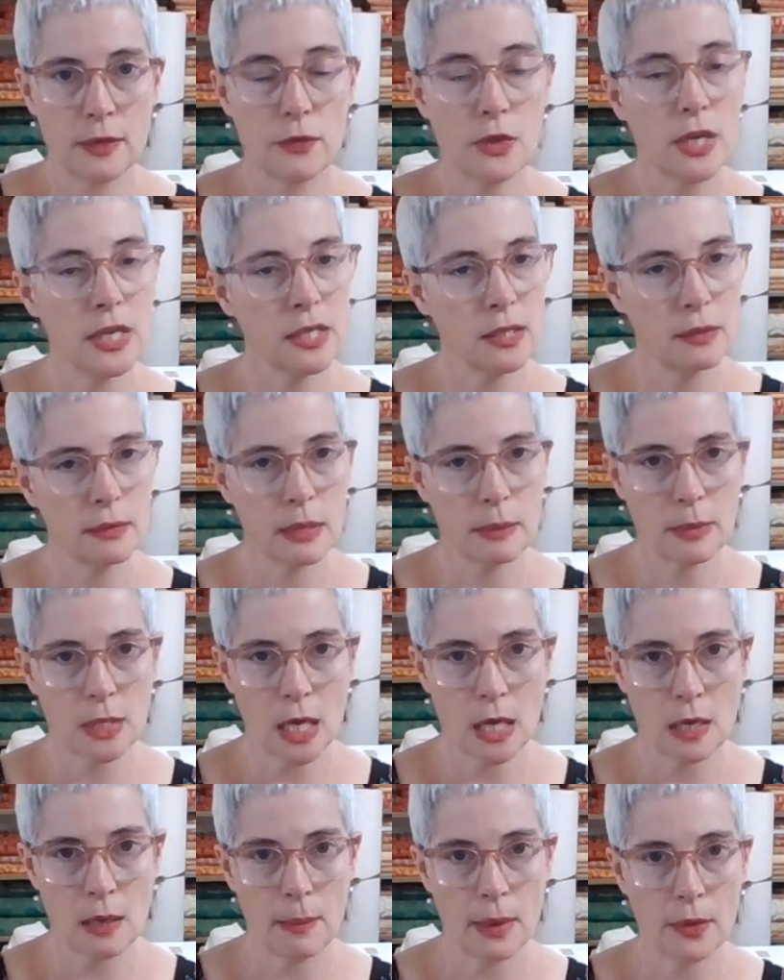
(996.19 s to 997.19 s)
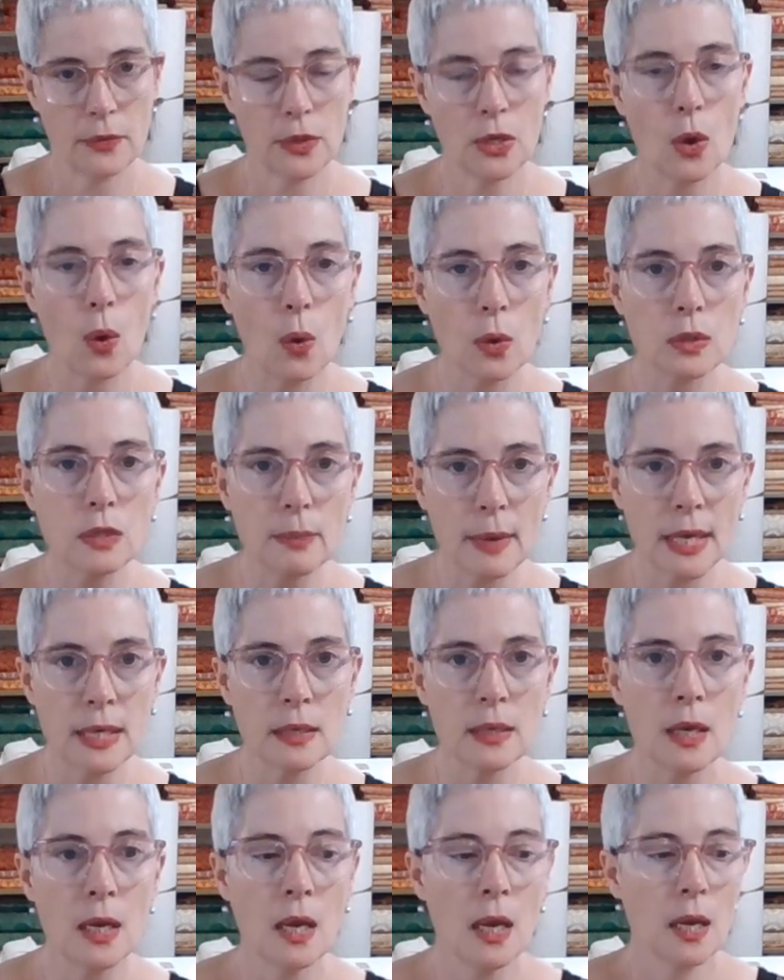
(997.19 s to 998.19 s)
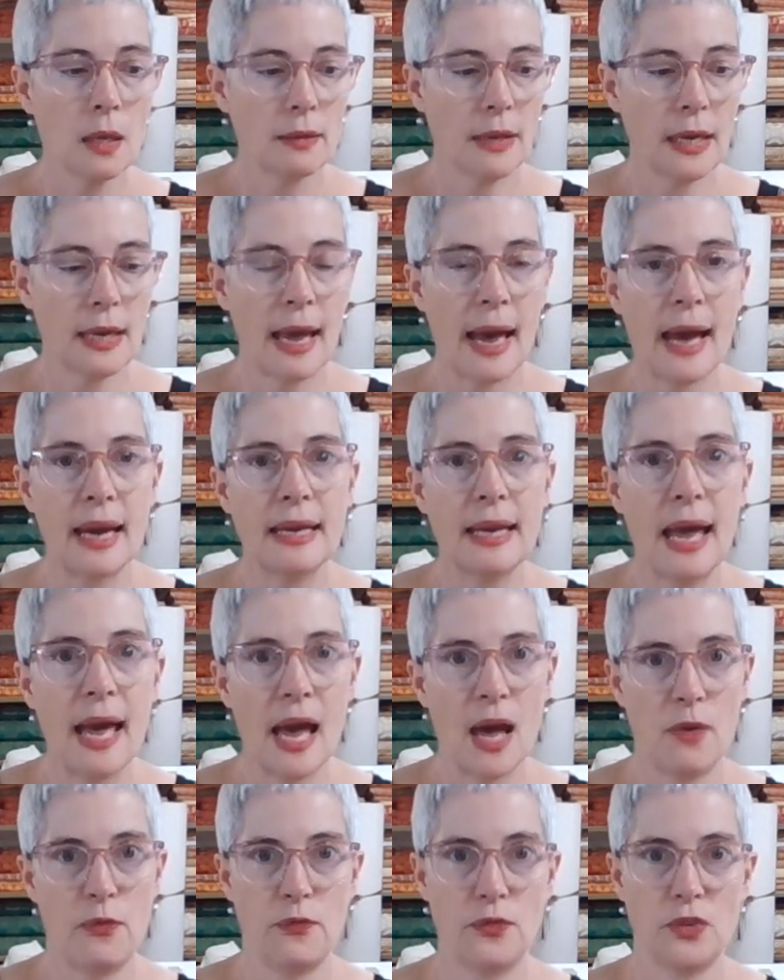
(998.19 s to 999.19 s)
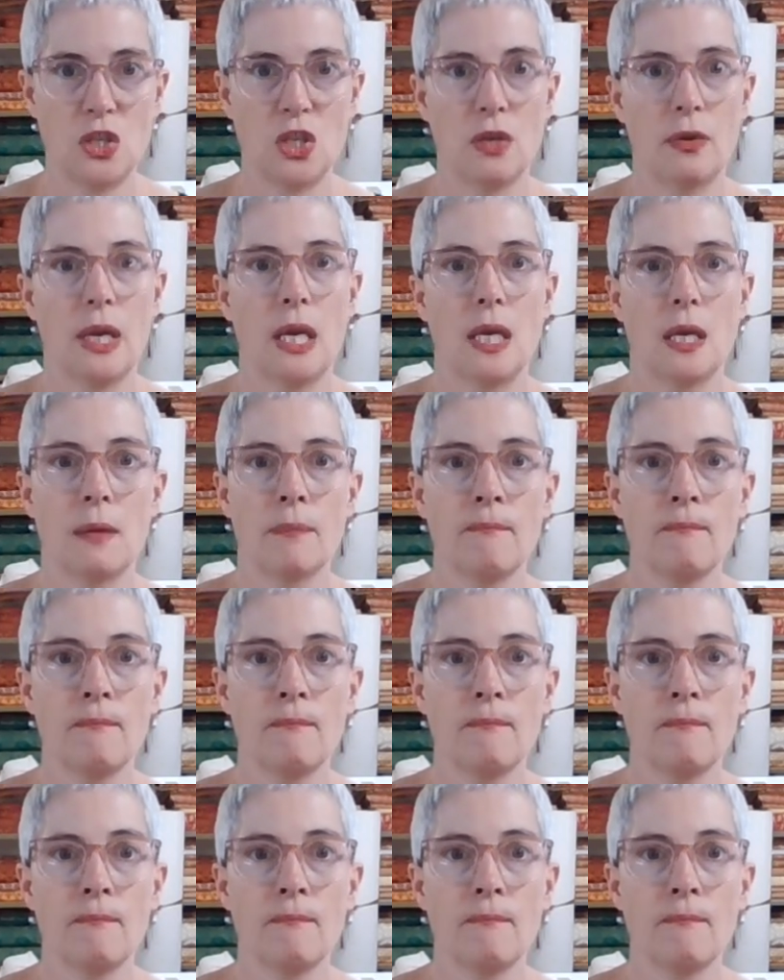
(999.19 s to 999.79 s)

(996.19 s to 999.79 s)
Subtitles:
If you guys know what I'm talking about. The old one like had heft to it.